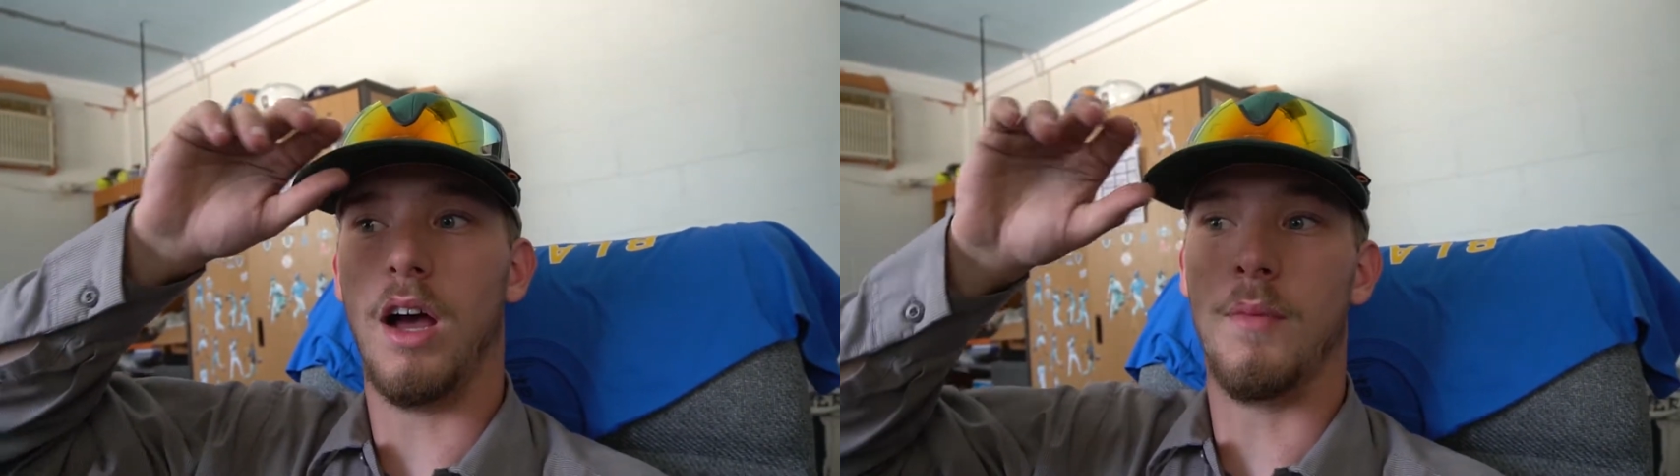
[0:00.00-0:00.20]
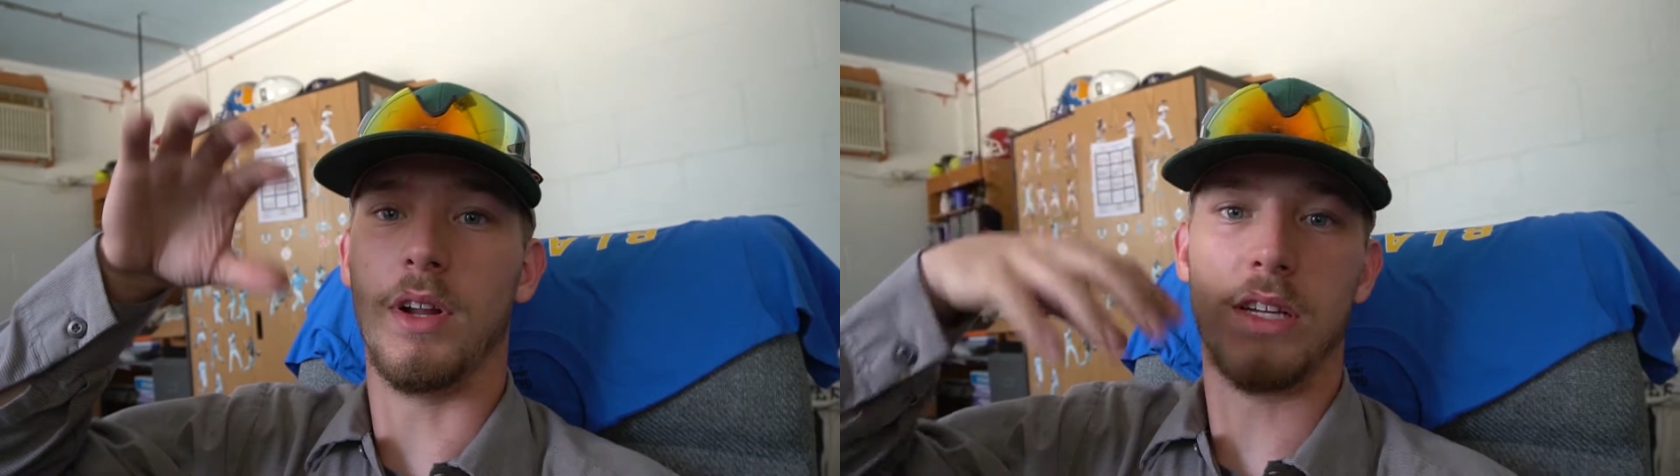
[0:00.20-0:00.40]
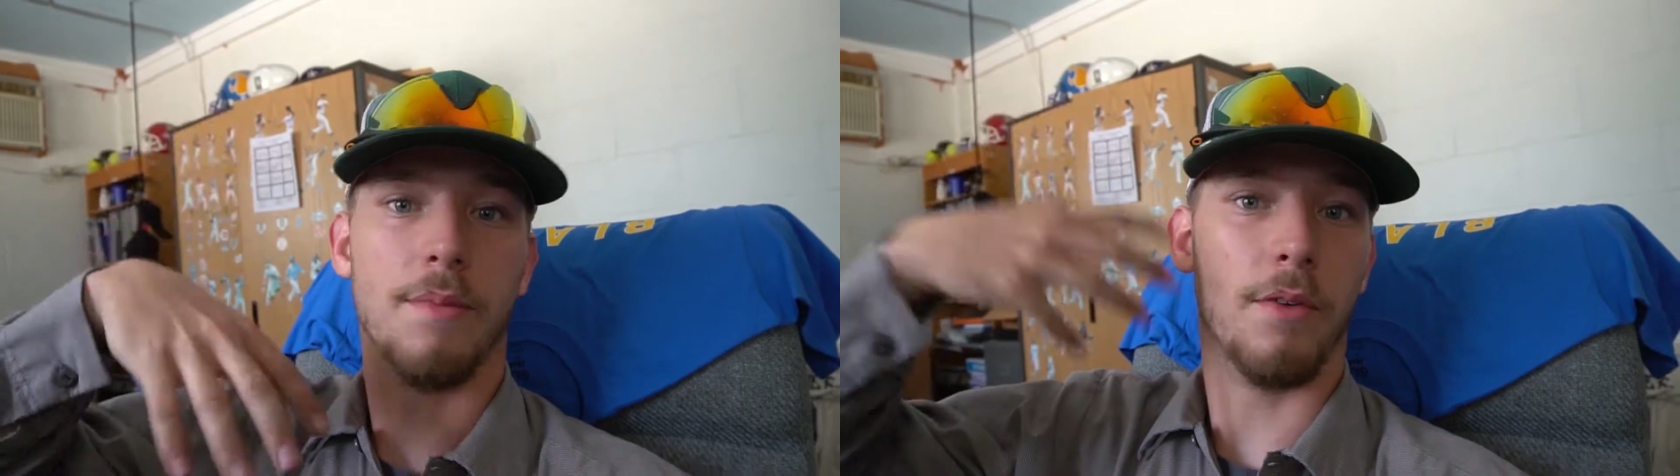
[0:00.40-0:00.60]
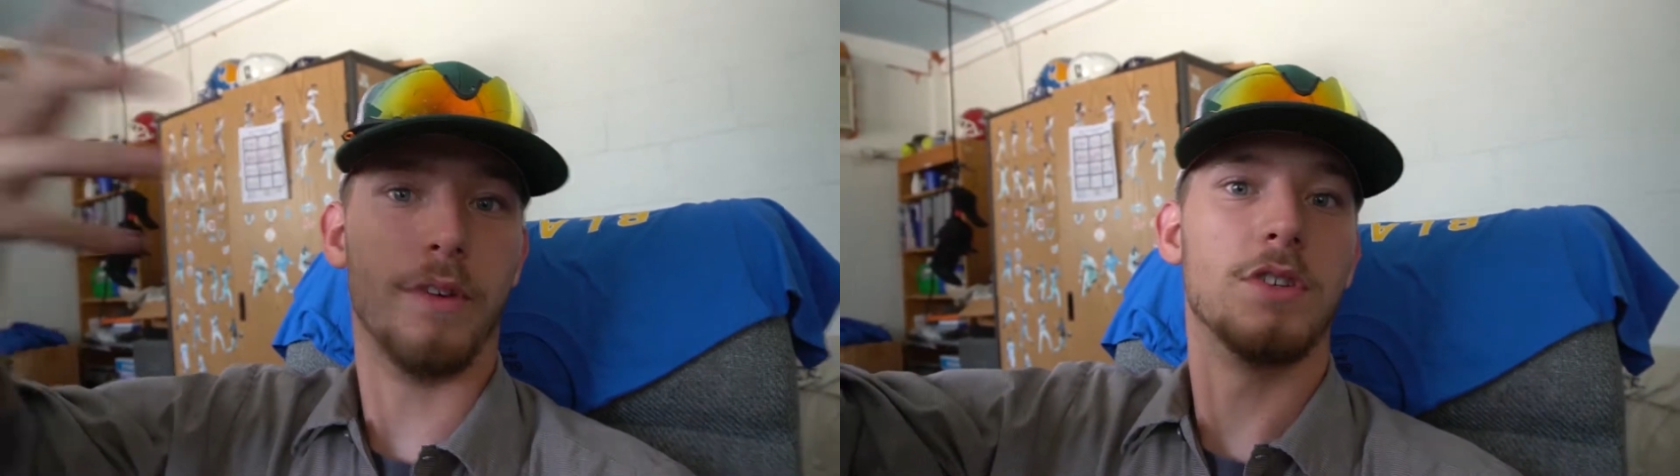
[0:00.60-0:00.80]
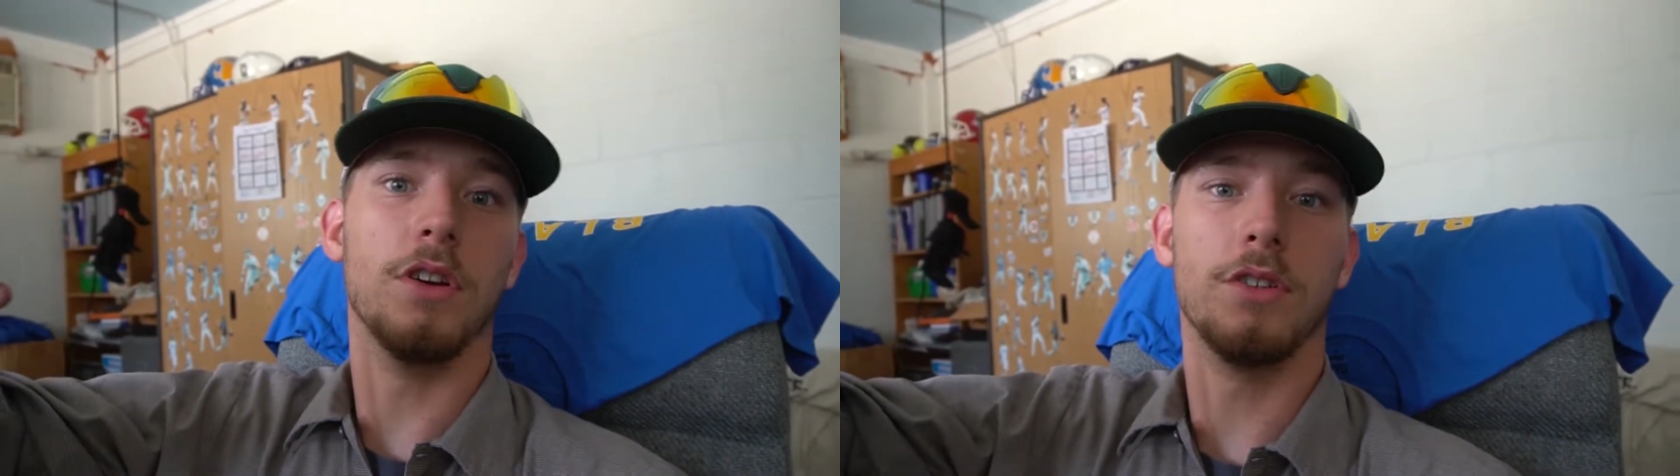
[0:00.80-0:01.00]
I'm gonna take my
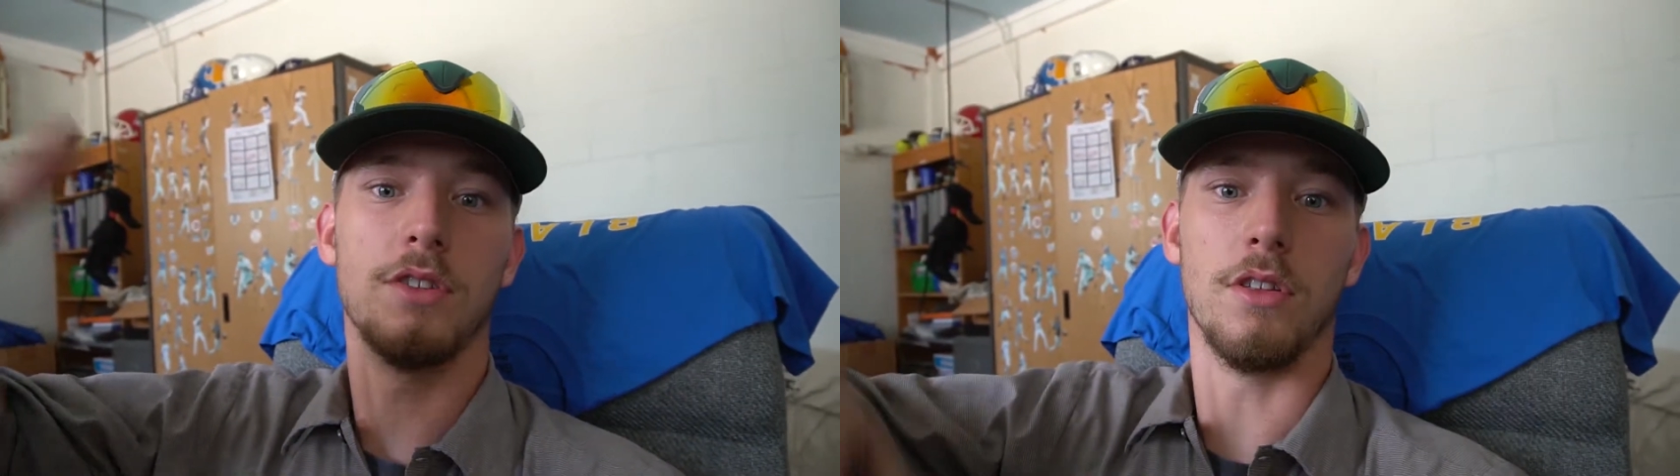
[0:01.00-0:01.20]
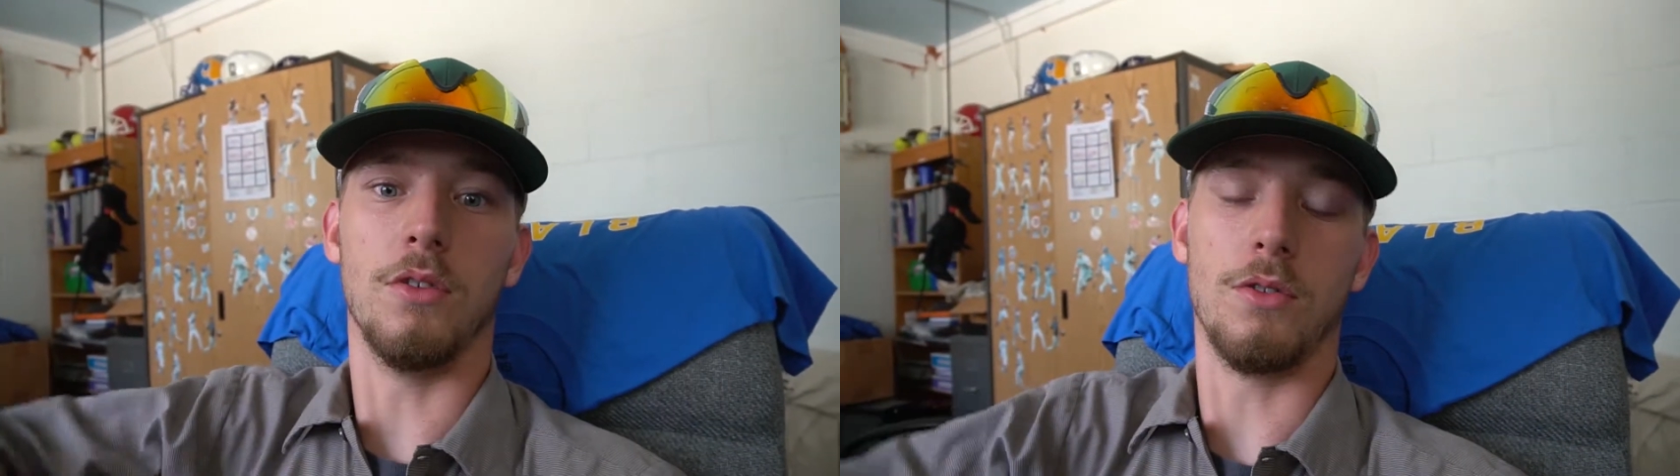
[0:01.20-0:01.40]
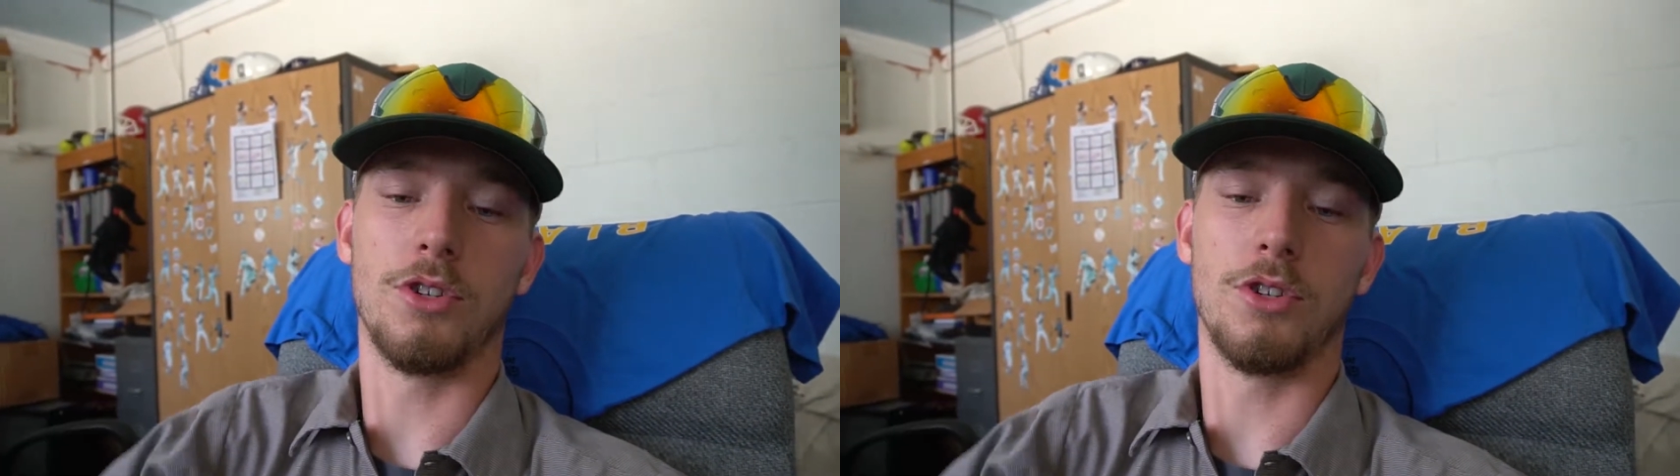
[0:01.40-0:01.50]
research to the local